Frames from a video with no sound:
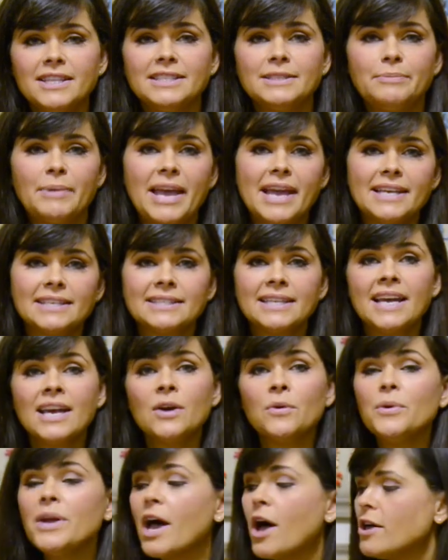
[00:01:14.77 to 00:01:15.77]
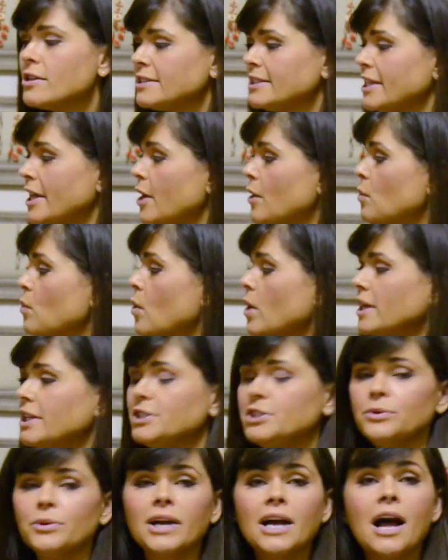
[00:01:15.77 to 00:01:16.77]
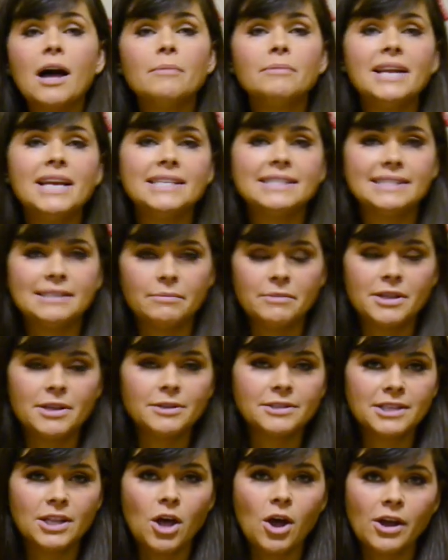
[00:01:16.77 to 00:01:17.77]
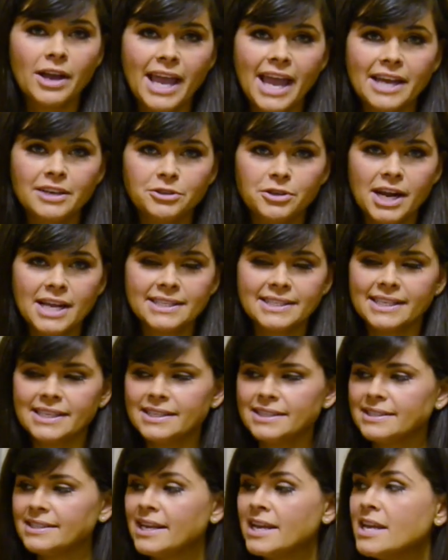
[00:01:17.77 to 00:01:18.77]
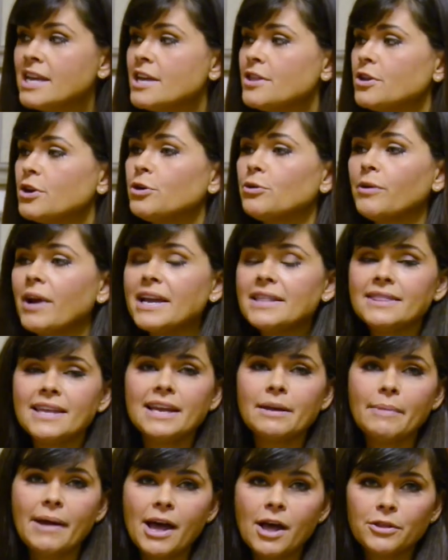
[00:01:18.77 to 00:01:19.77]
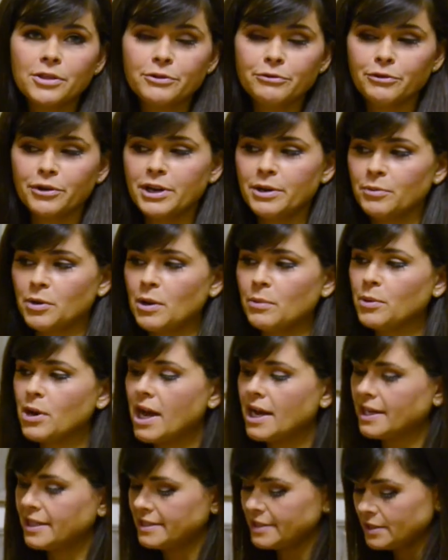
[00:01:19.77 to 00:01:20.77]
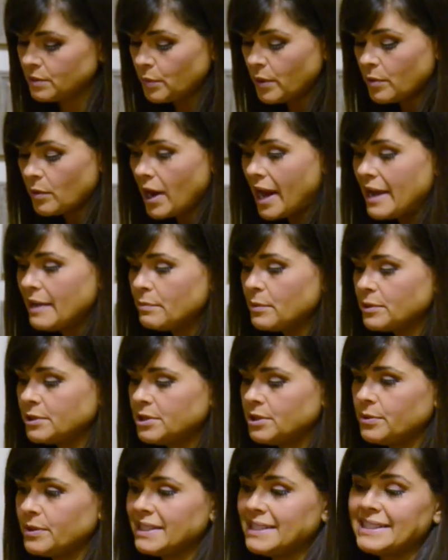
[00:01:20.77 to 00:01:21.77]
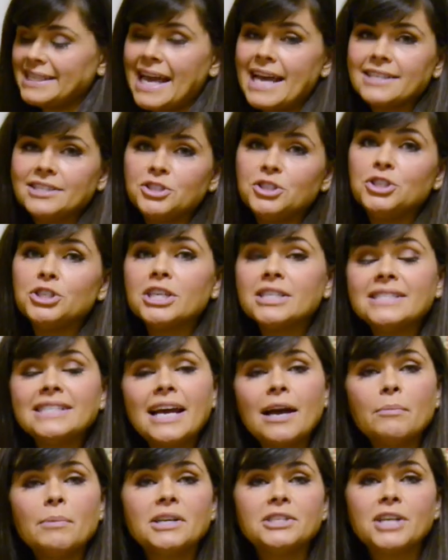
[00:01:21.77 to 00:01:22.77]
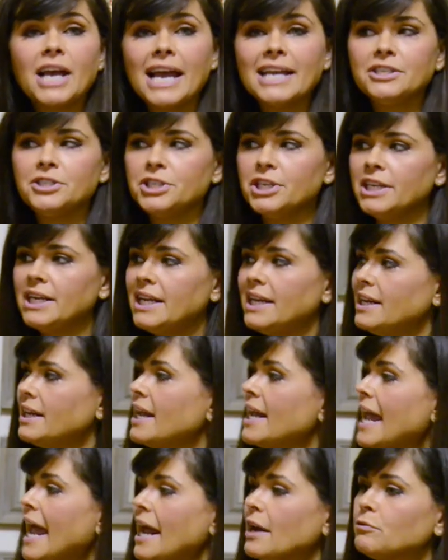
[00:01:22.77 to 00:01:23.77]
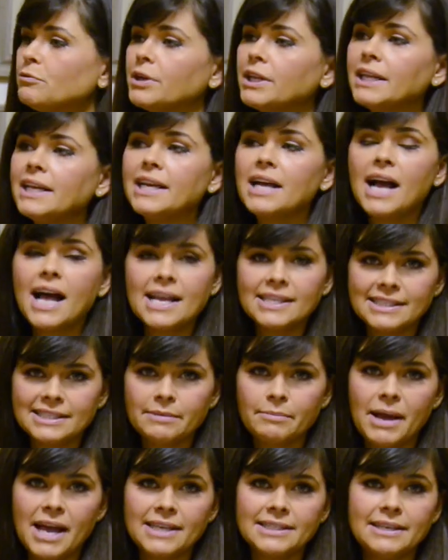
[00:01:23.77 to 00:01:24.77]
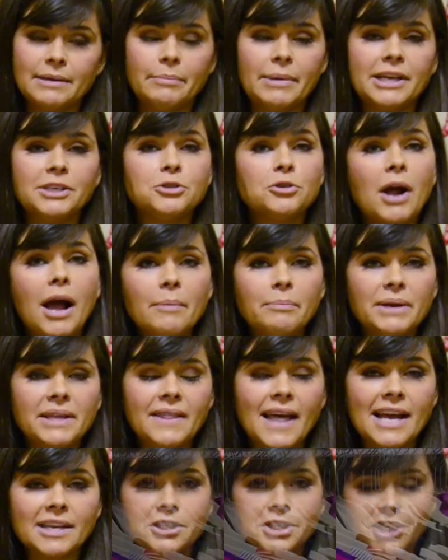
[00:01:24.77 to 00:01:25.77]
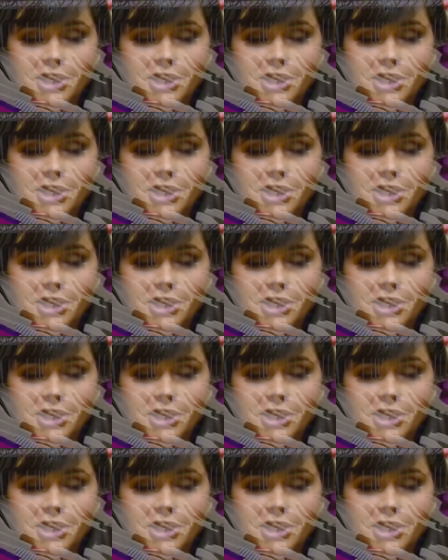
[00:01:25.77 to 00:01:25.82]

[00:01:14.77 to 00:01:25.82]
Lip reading: the space, we also wanted to accommodate some of those long hang dresses. The great thing about the Freedom Rail product is we were able to assess just how much height she needs and really customize it by dropping that